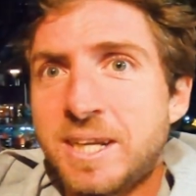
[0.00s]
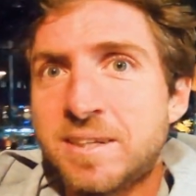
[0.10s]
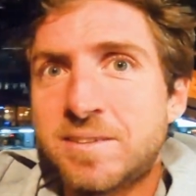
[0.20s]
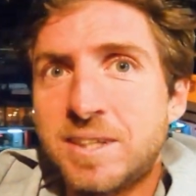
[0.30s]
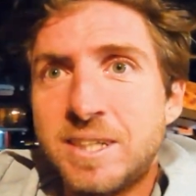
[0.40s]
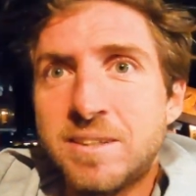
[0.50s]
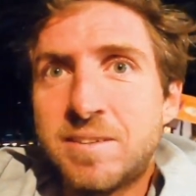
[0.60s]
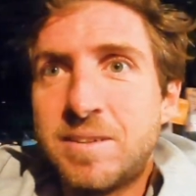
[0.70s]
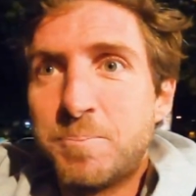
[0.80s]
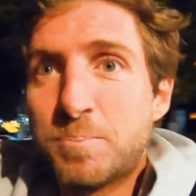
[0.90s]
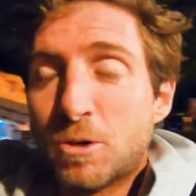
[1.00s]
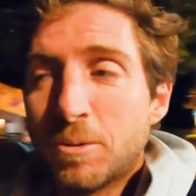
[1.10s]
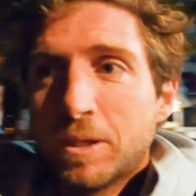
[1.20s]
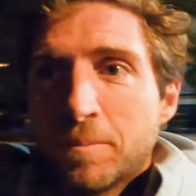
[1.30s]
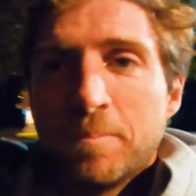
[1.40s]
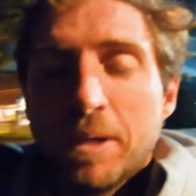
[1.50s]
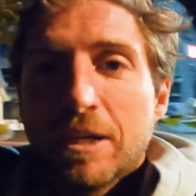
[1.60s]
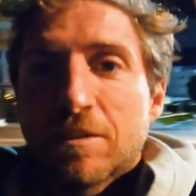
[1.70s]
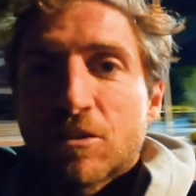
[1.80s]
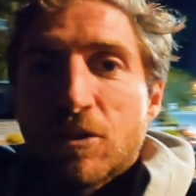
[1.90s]
as it is probably the
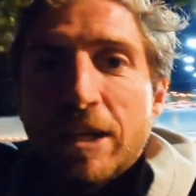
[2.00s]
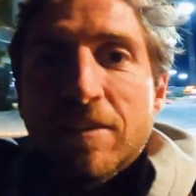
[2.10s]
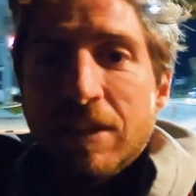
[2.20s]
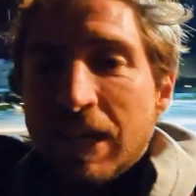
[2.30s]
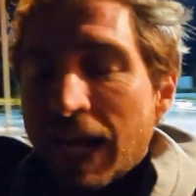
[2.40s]
biggest race in